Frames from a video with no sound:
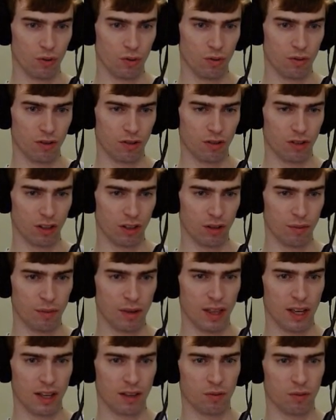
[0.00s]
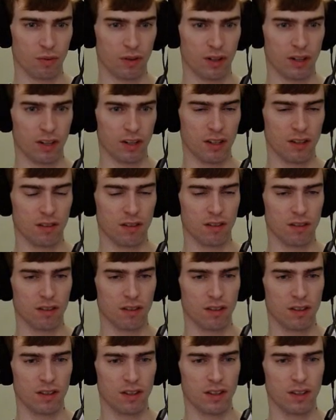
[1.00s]
You're telling me that's what it is?
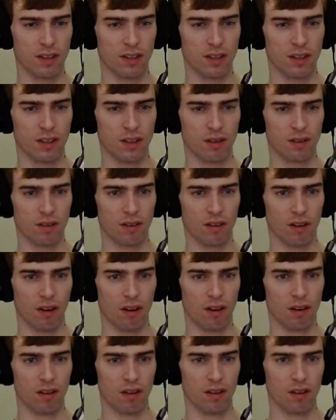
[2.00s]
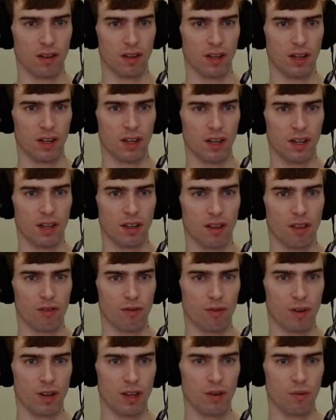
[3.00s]
Okay.
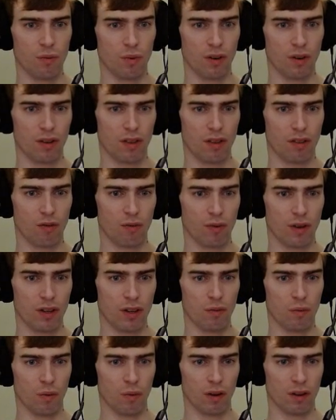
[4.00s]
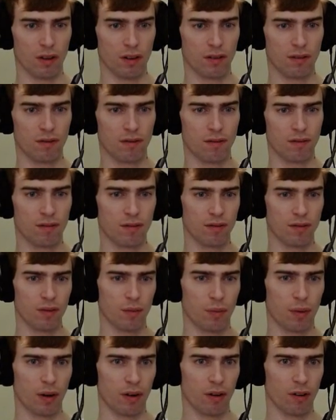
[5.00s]
3, 1, 3, 1.
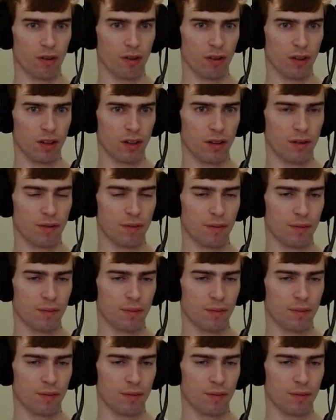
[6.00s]
Apparently.